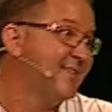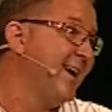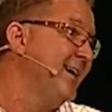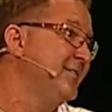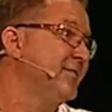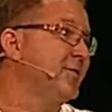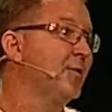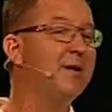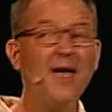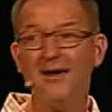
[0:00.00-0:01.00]
died to
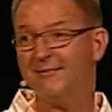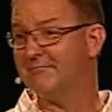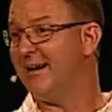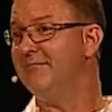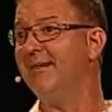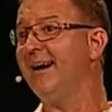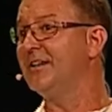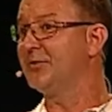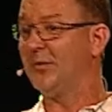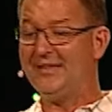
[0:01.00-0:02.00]
create. In my mind,
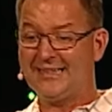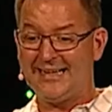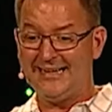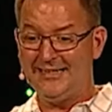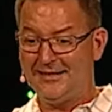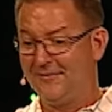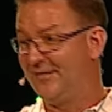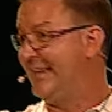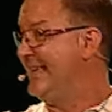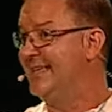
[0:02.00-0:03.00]
it's really kind of
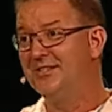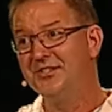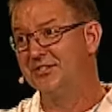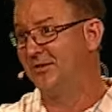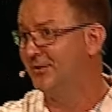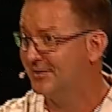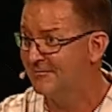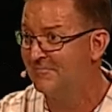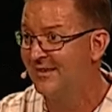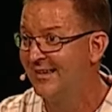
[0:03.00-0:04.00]
an insult
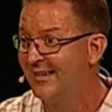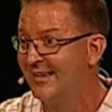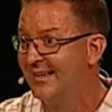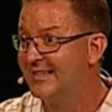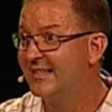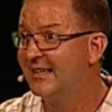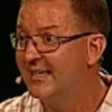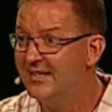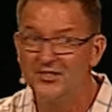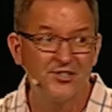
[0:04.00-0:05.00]
to
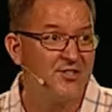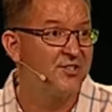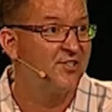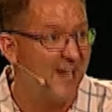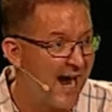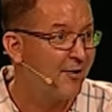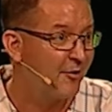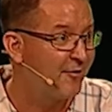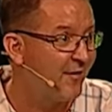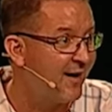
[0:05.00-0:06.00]
his
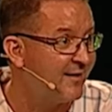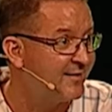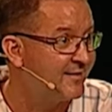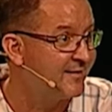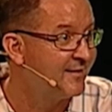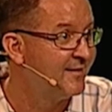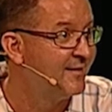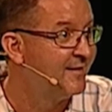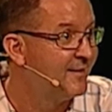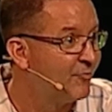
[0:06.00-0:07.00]
sacrifice
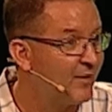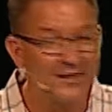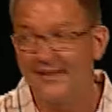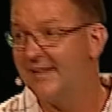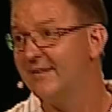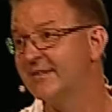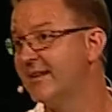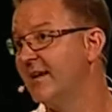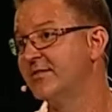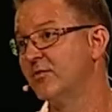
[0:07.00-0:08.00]
where he laid out his
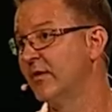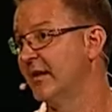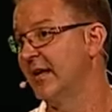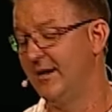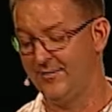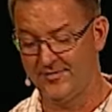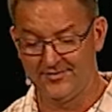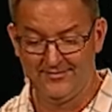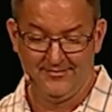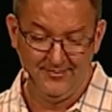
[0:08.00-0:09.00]
life so we could have
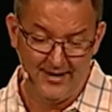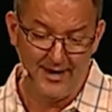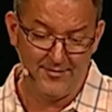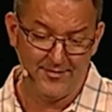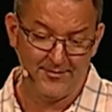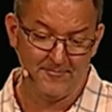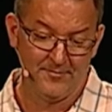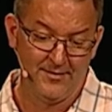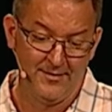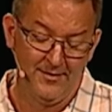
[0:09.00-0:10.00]
life.
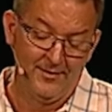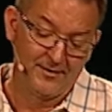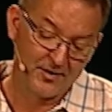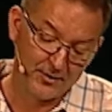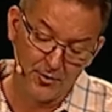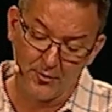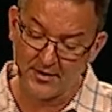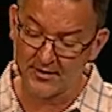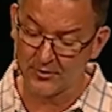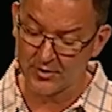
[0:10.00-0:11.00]
The third
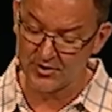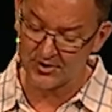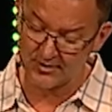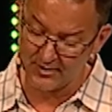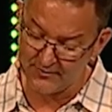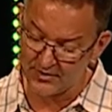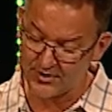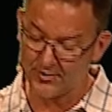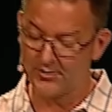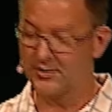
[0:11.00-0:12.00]
reason Christians should love the
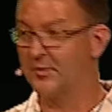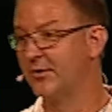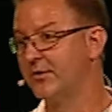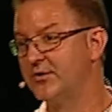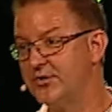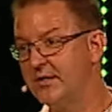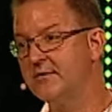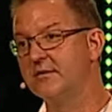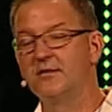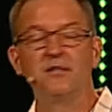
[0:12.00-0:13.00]
church is because
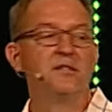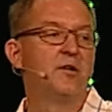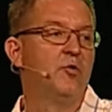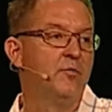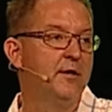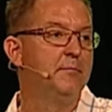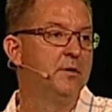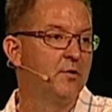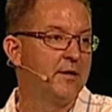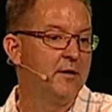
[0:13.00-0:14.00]
Jesus is only
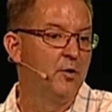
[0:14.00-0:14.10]
building